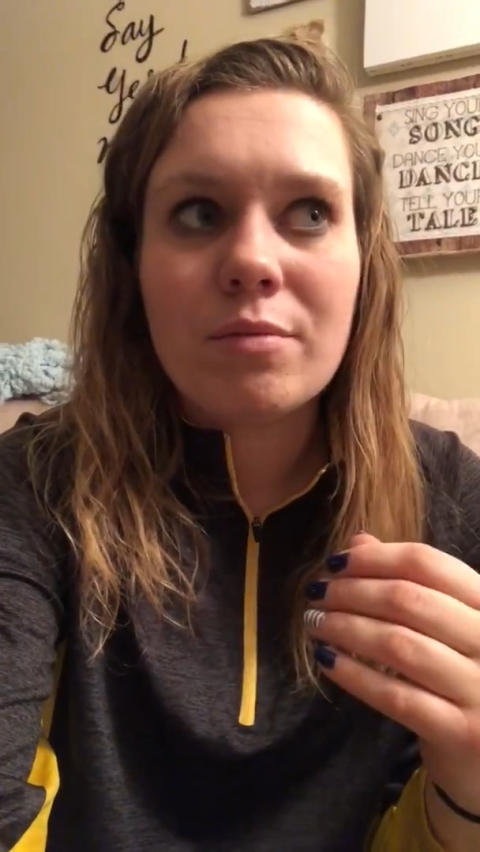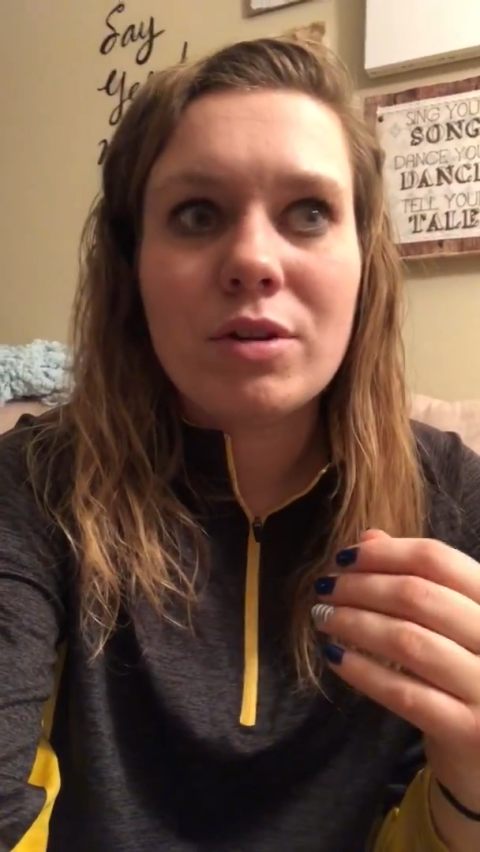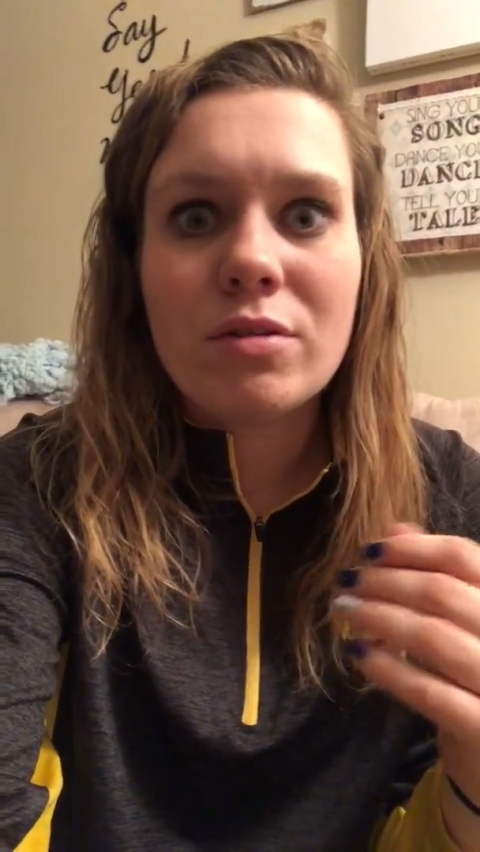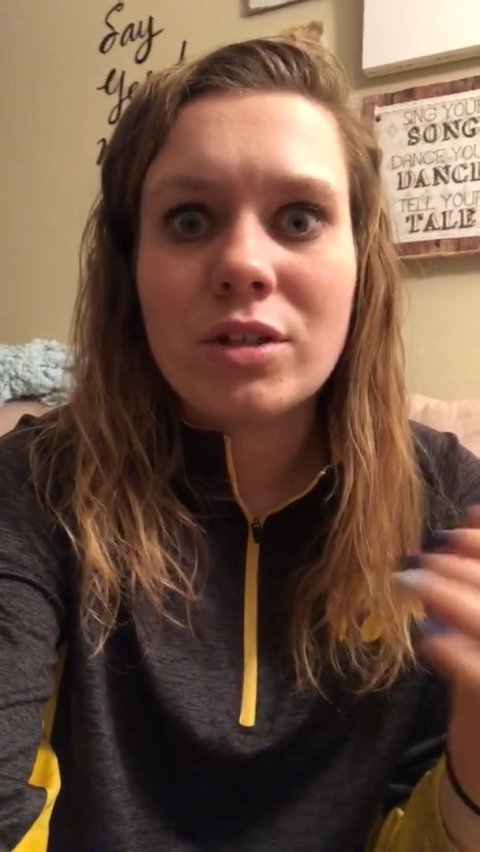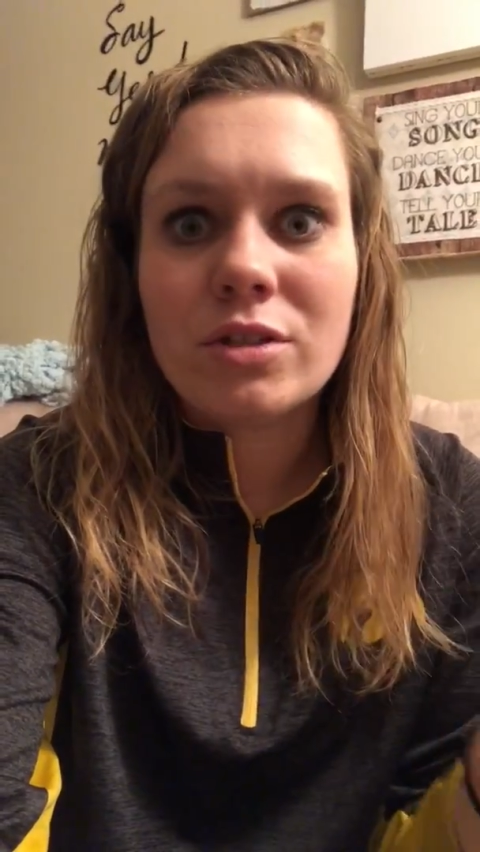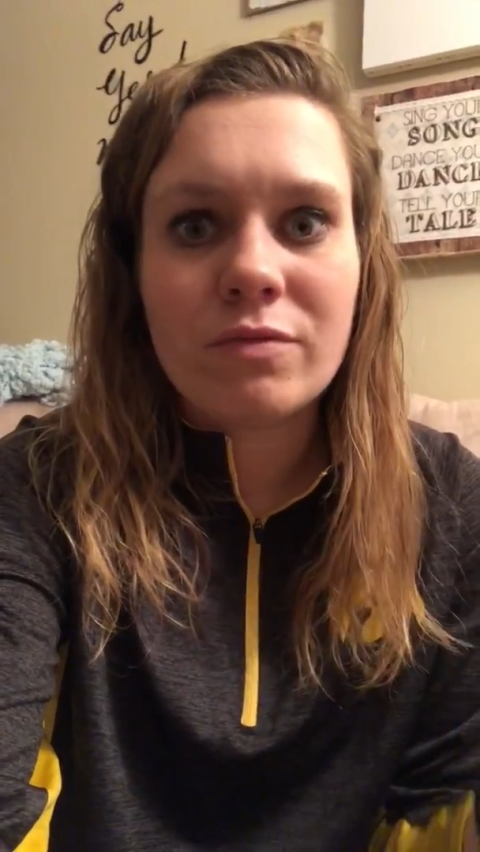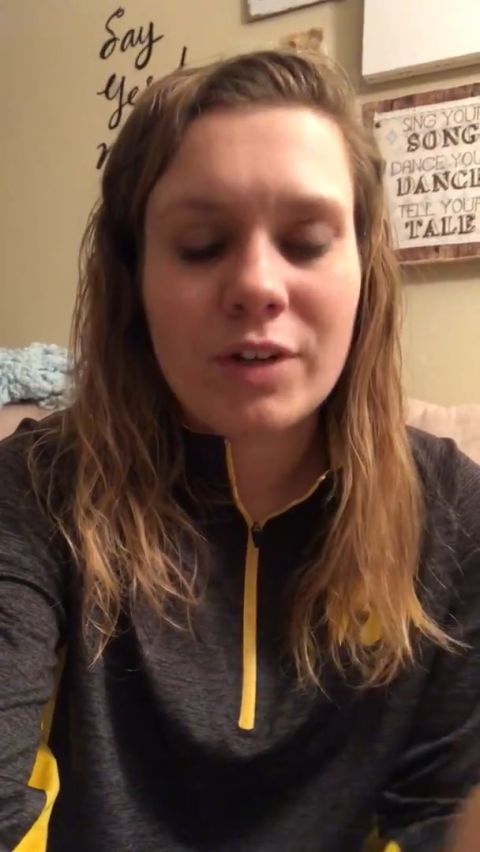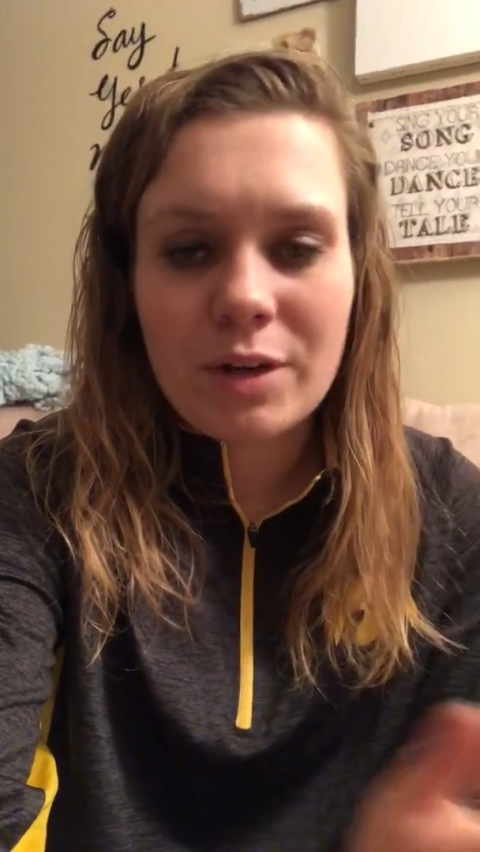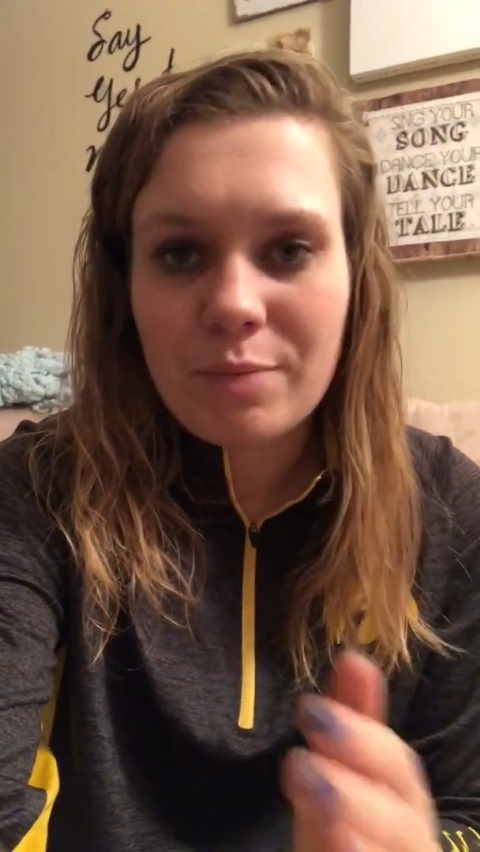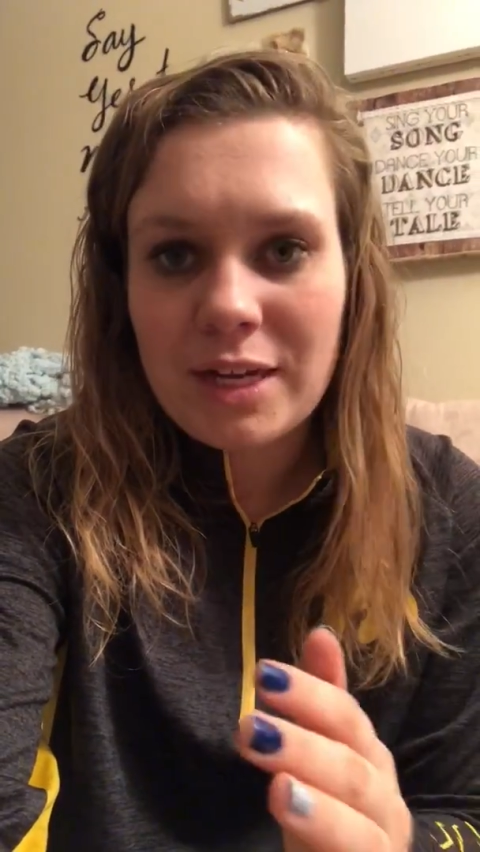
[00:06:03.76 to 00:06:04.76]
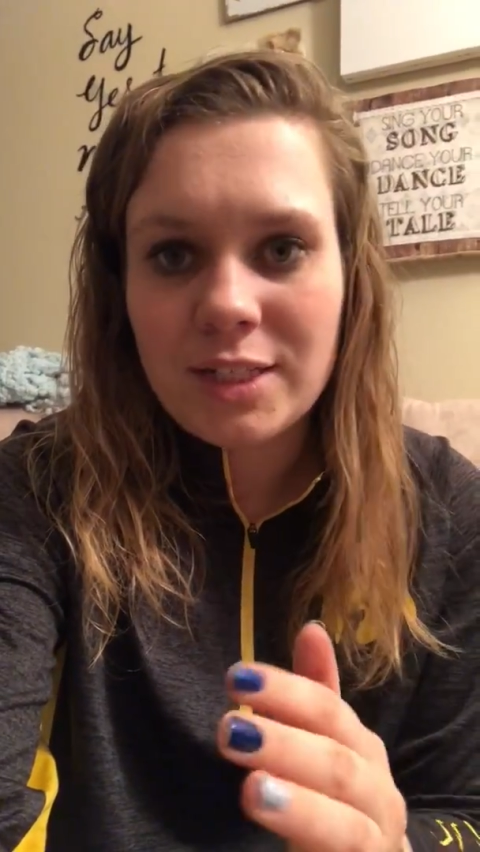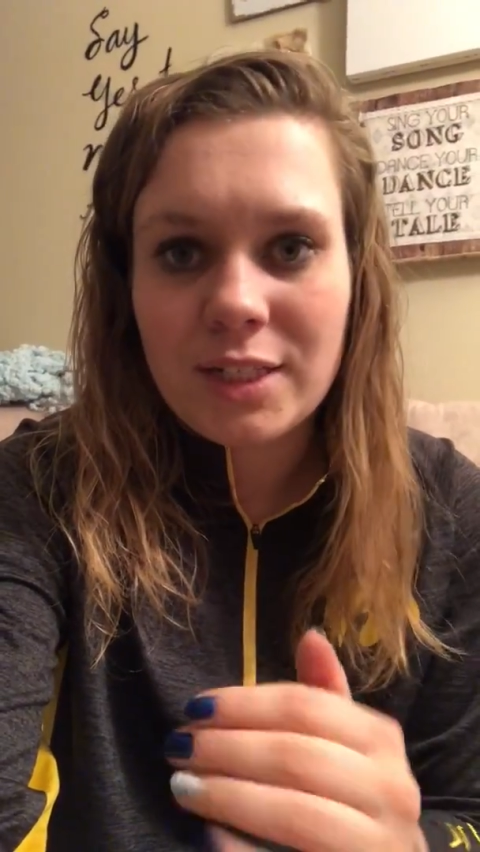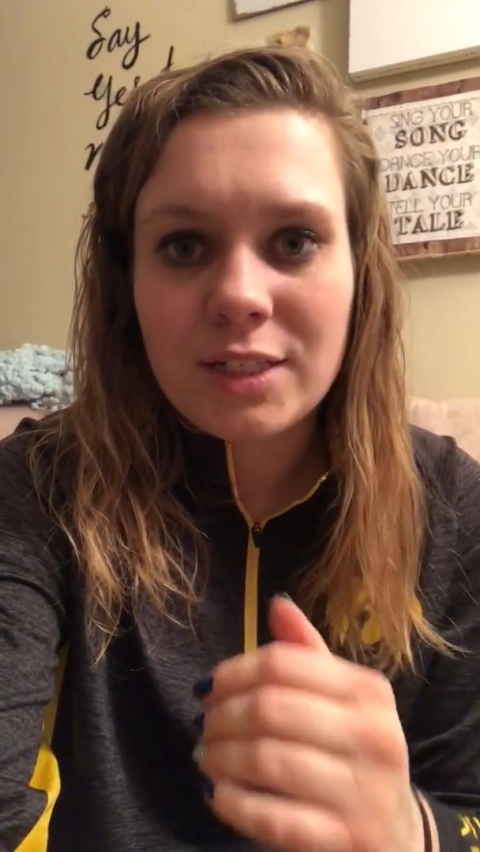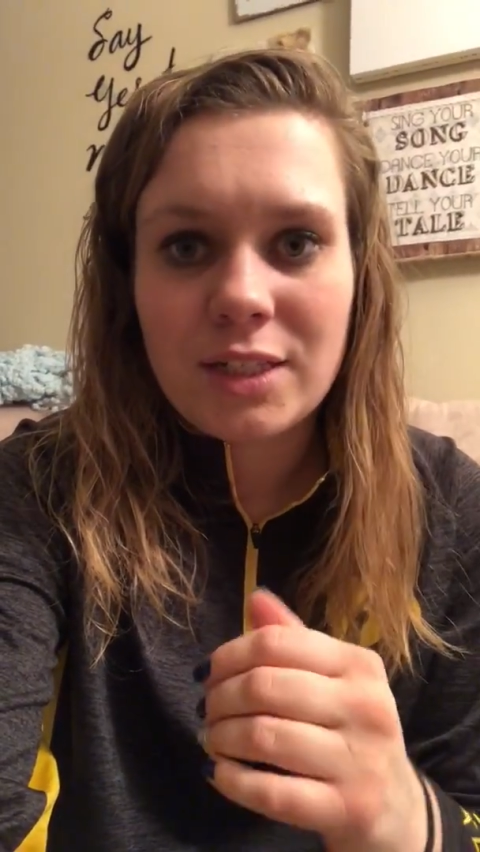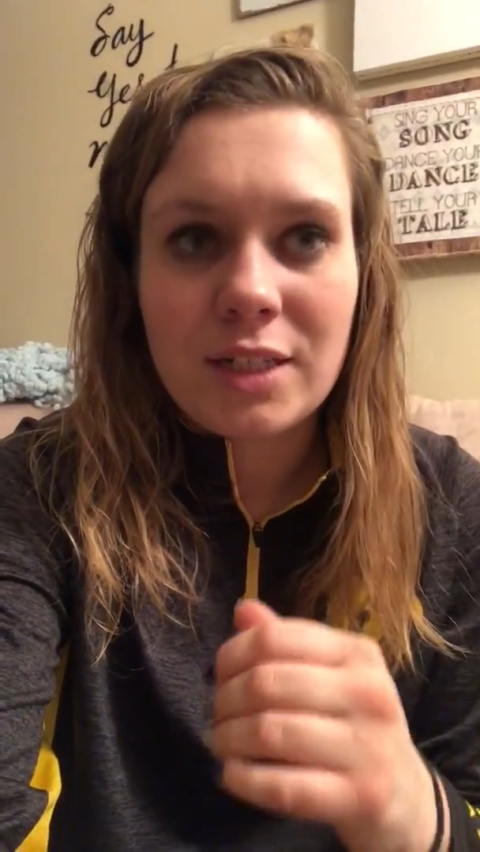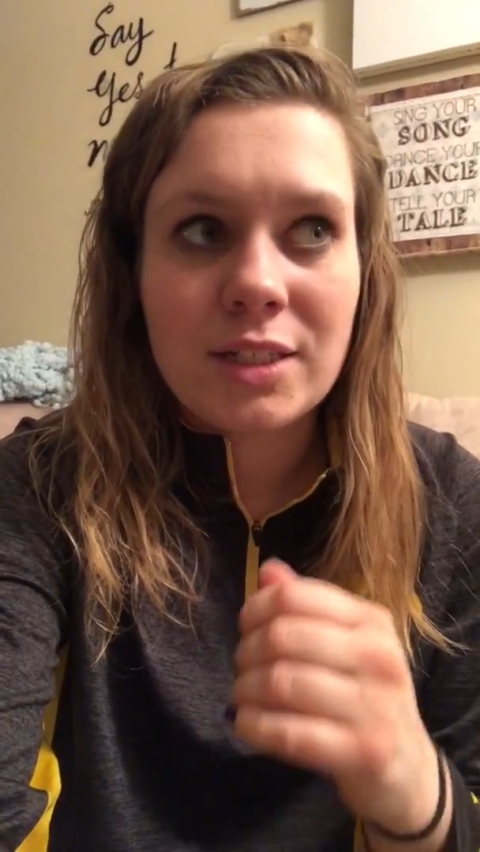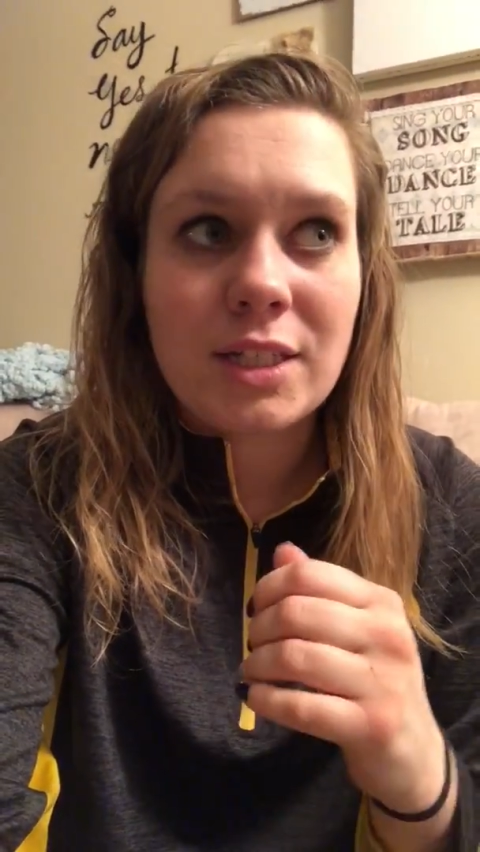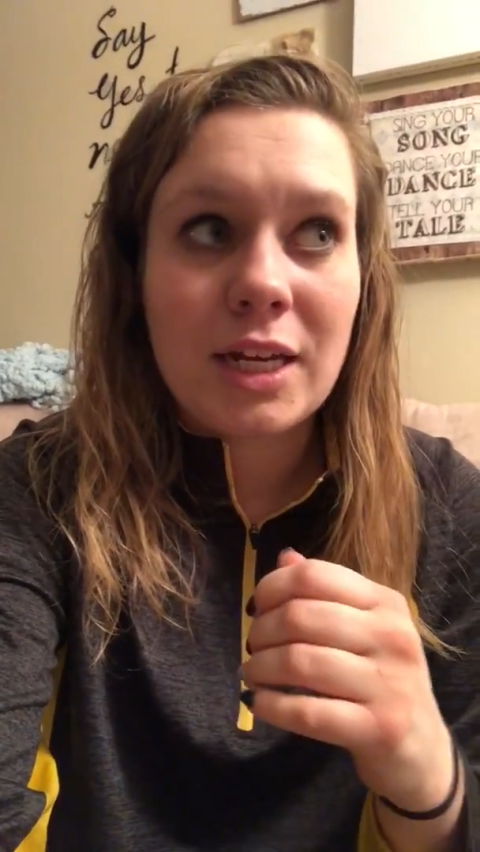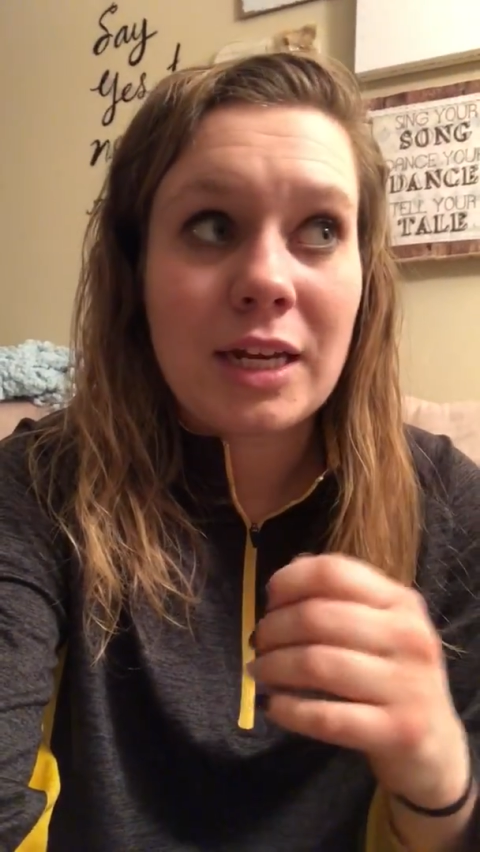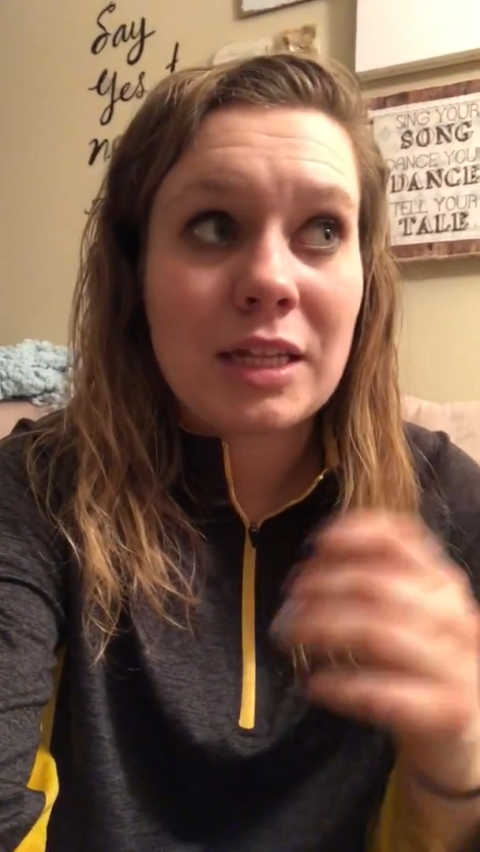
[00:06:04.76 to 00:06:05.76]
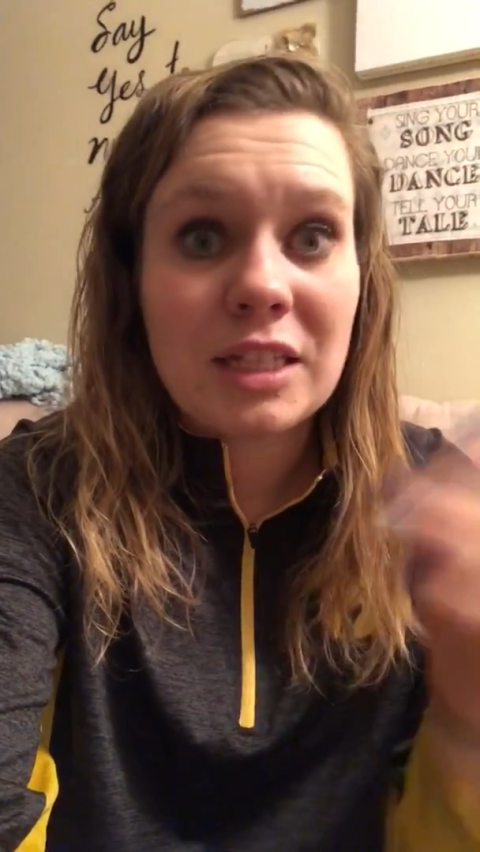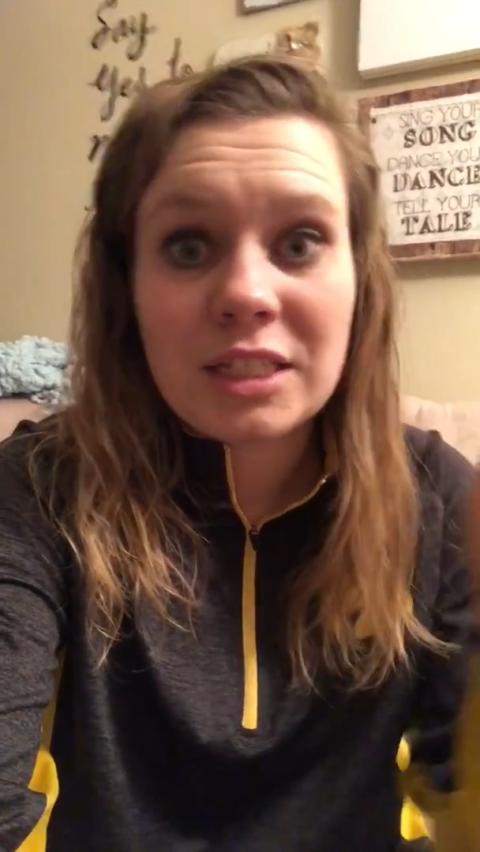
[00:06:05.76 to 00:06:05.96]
you could do very basic scenes like